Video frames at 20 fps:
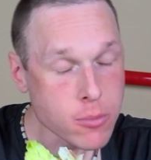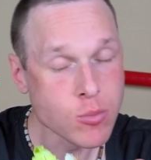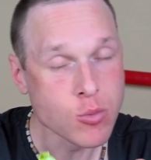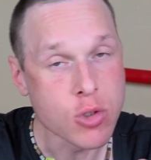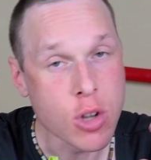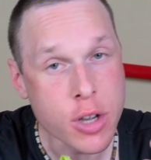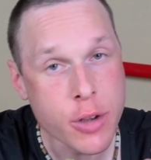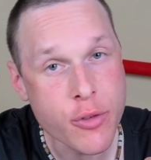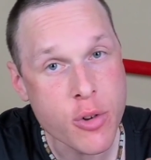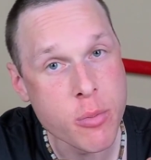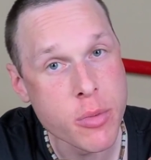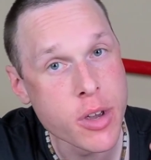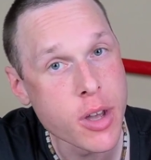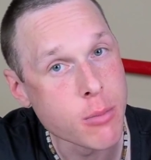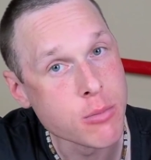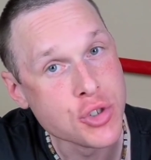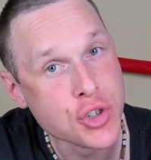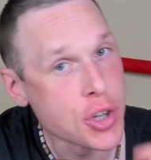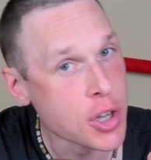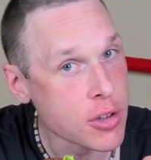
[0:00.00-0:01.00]
Lucky for me,
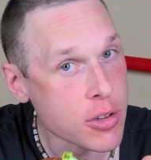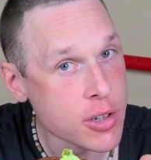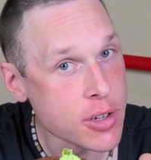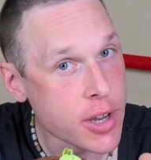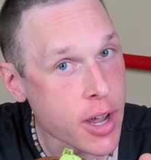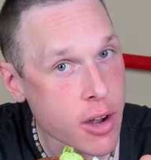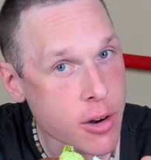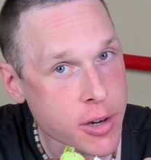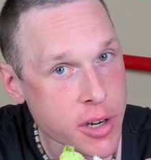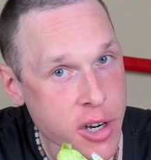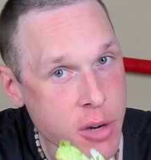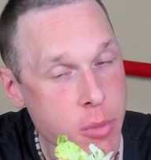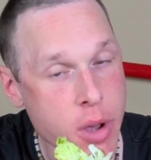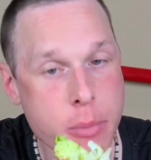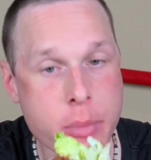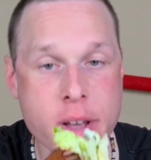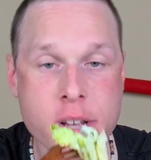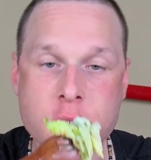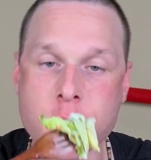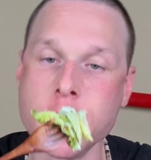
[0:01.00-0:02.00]
I'm chilling down here in my
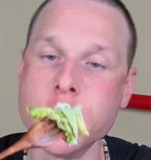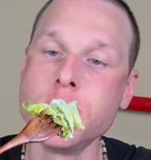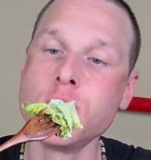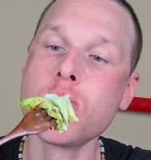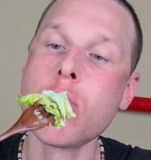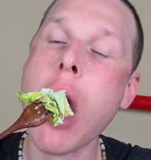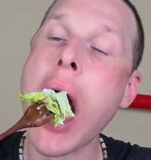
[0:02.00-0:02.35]
basement.